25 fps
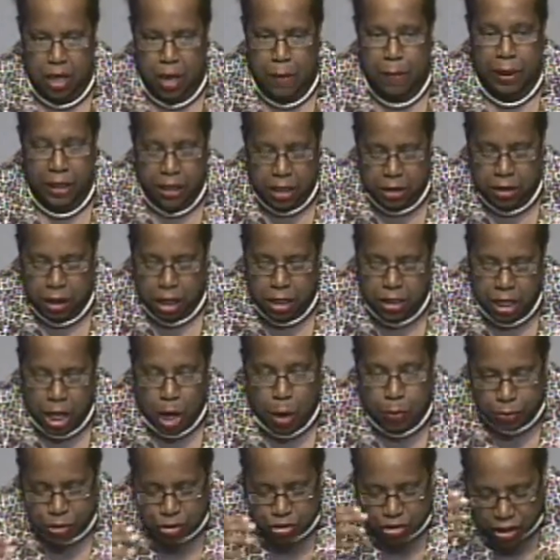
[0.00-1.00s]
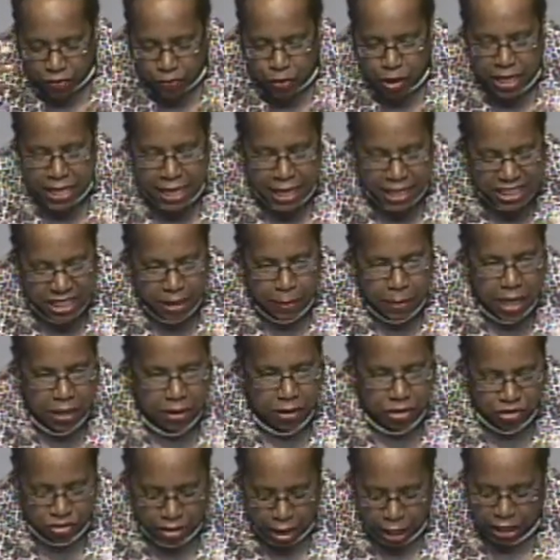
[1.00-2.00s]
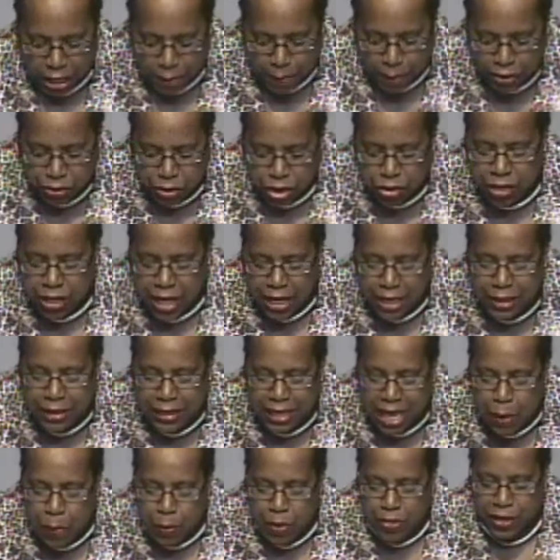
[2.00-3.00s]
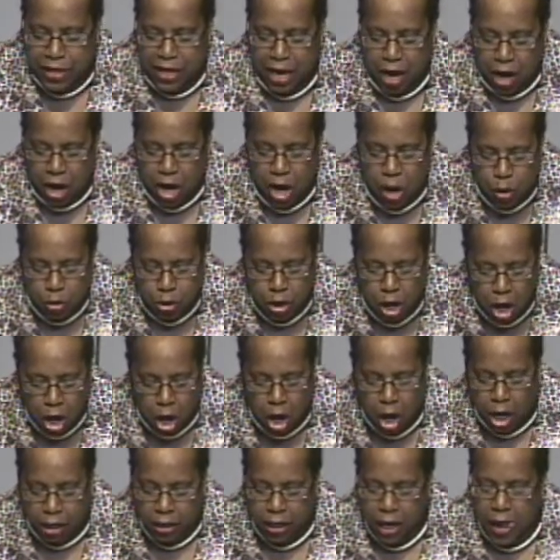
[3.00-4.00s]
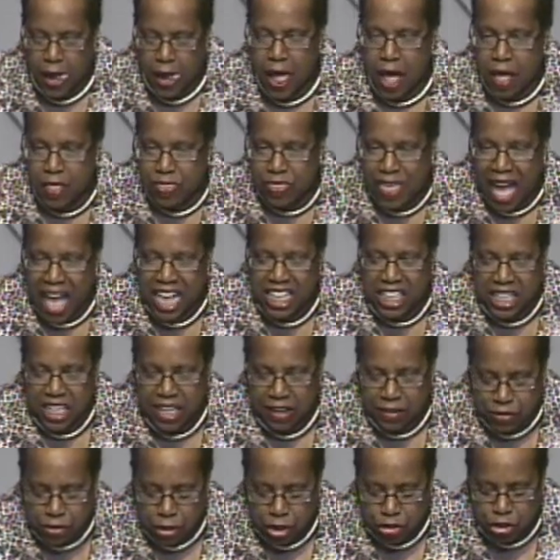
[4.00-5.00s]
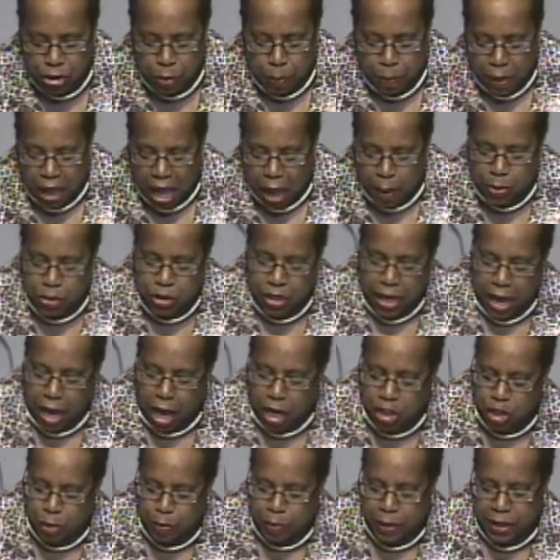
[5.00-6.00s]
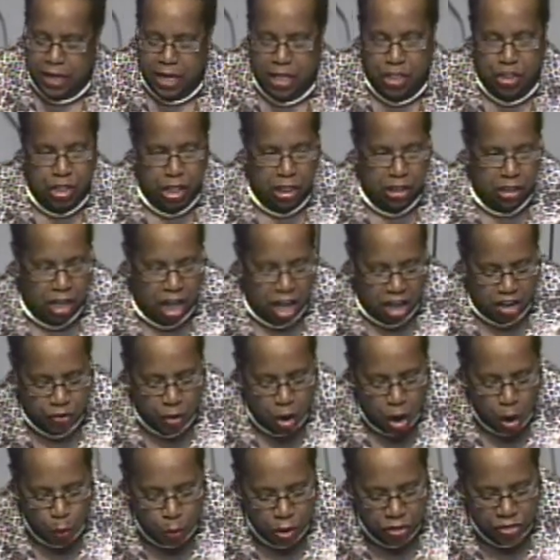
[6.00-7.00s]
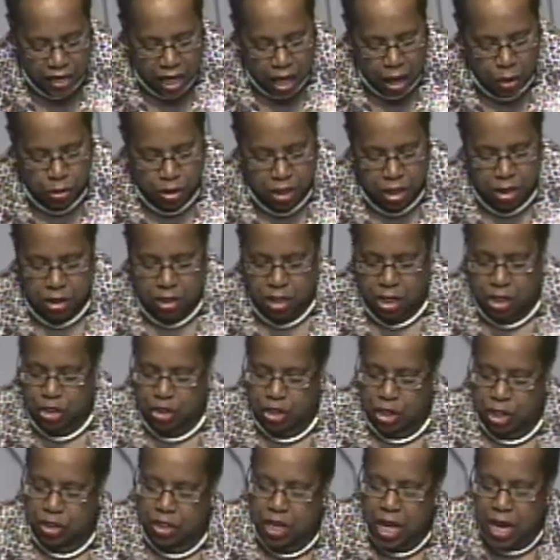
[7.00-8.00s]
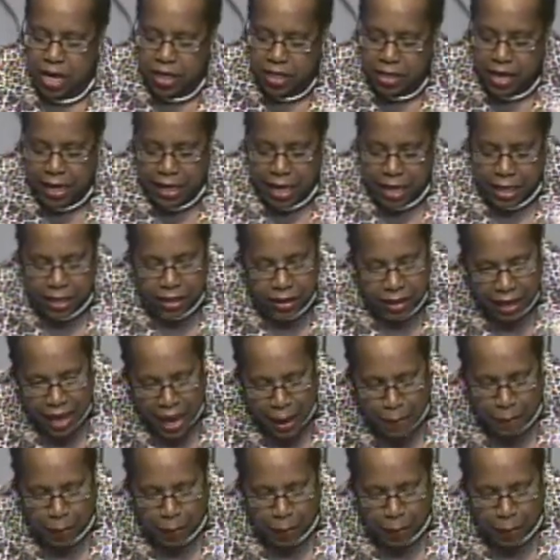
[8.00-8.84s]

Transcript: but it does help to see if you can get some understanding, but to dig deep within our own heart, that gives us the power to actually begin to love without conditions. Digging deep